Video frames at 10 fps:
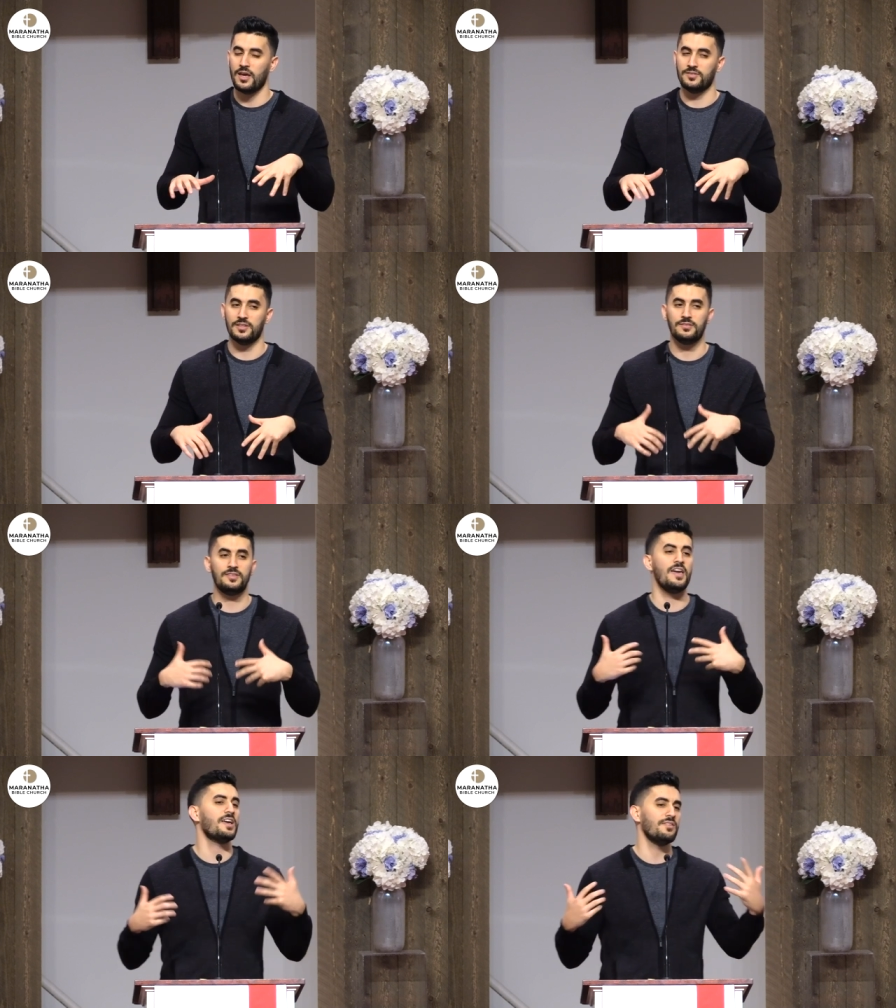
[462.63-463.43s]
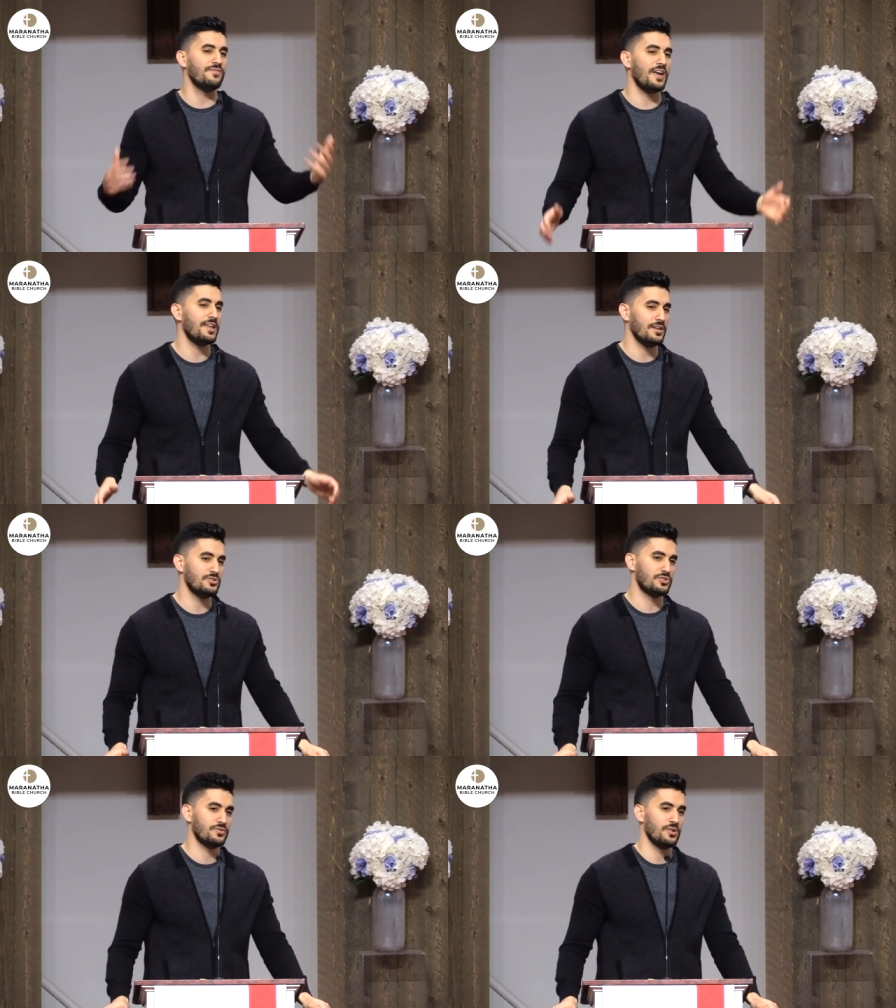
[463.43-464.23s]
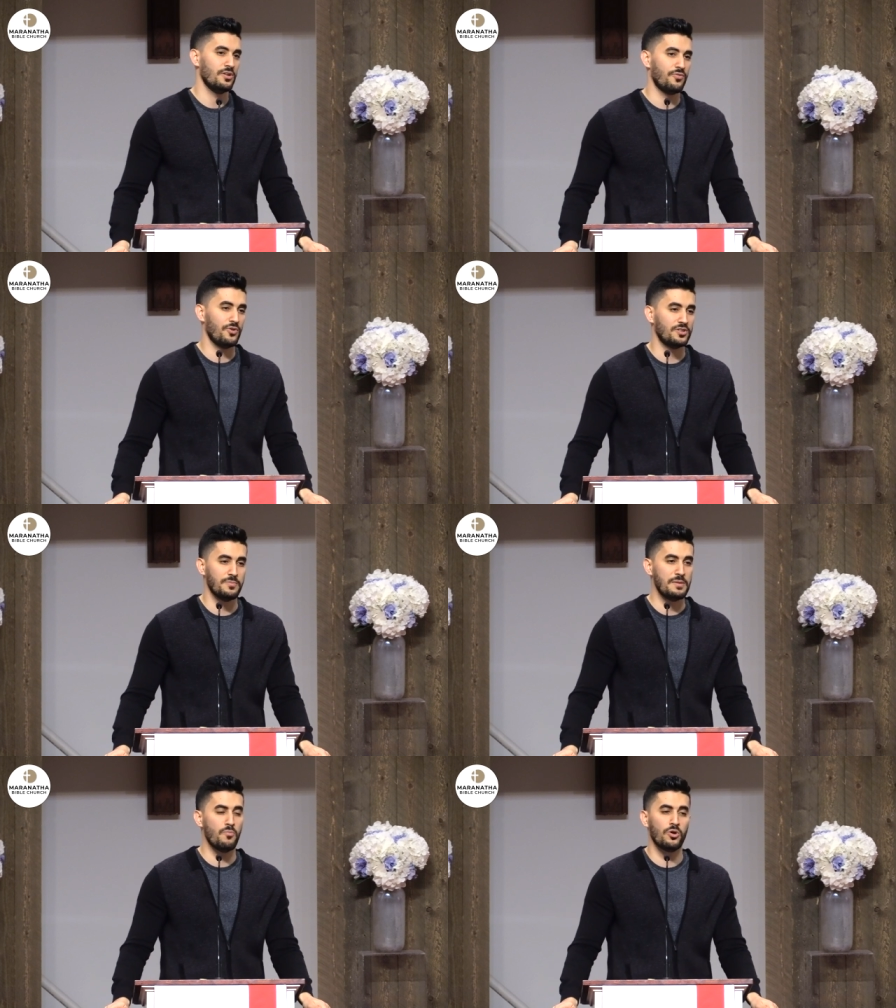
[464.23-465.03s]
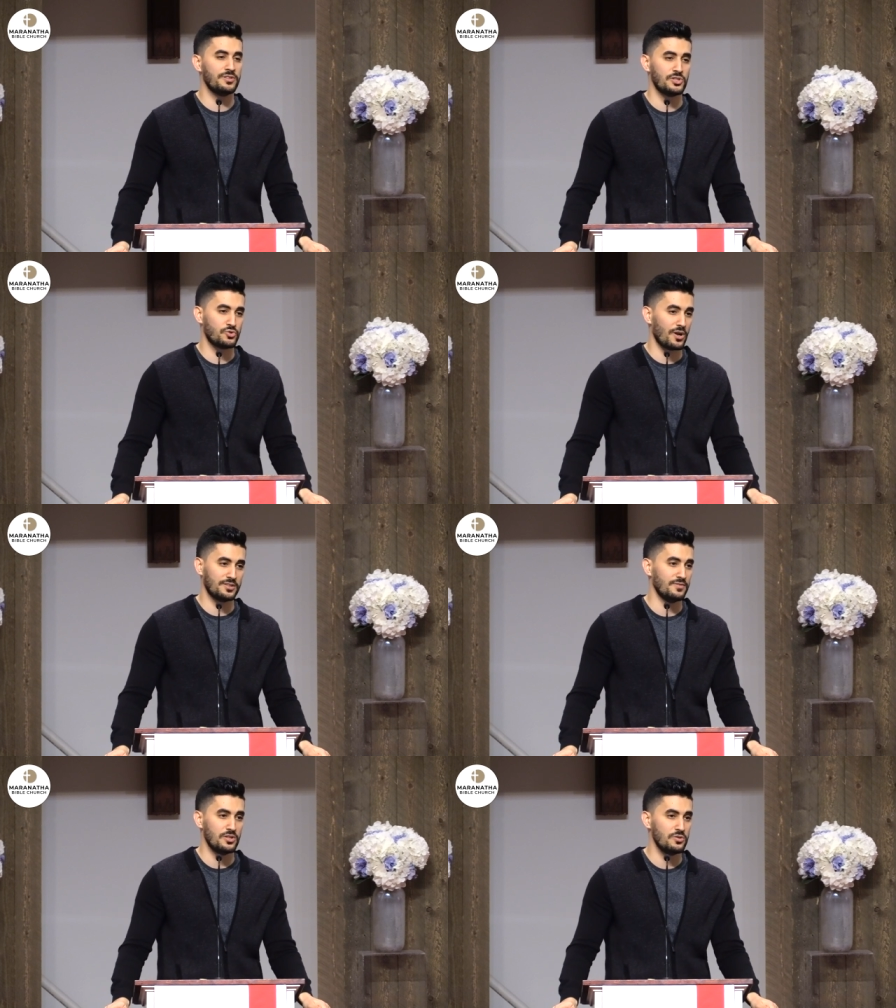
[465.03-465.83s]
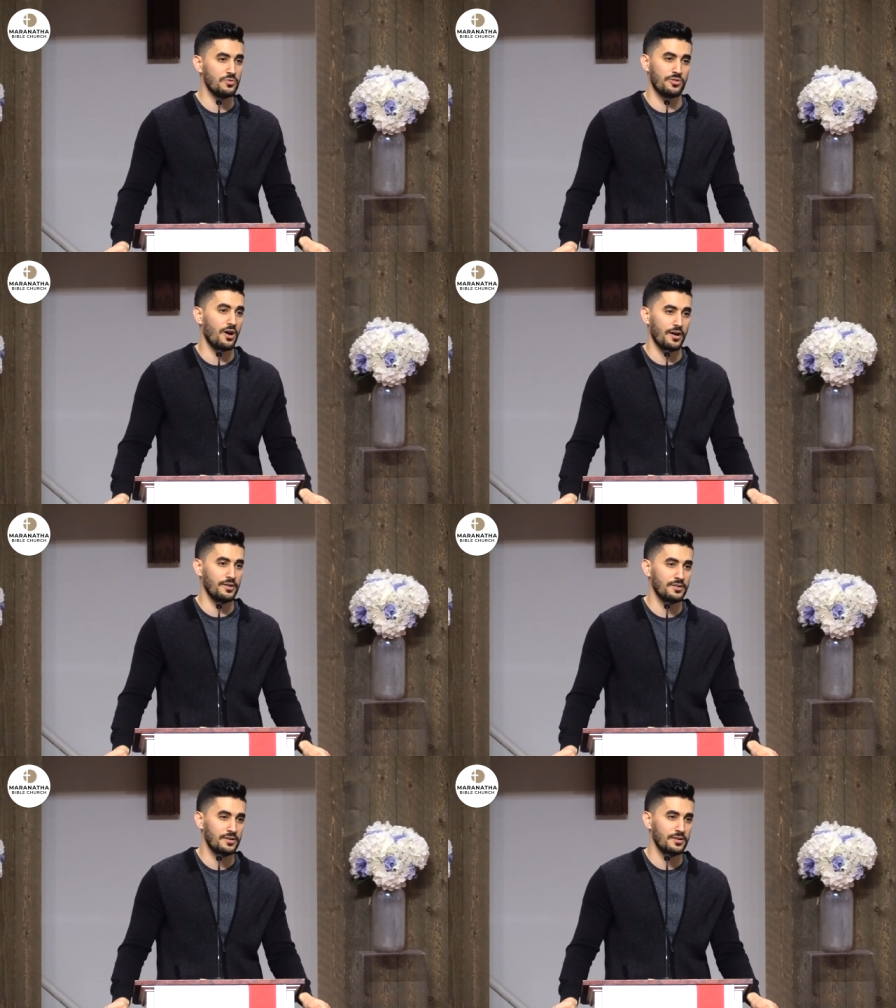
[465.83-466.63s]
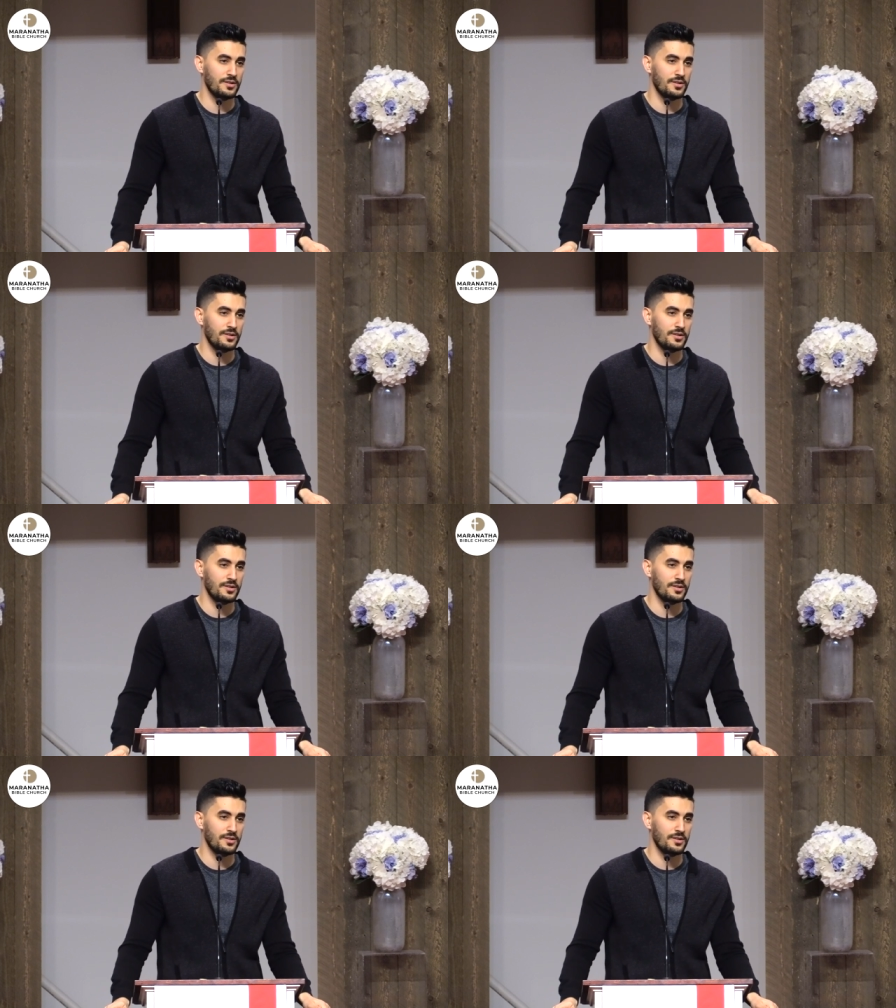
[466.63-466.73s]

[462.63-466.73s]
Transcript: and to take advantage for it to be more destructive than you thought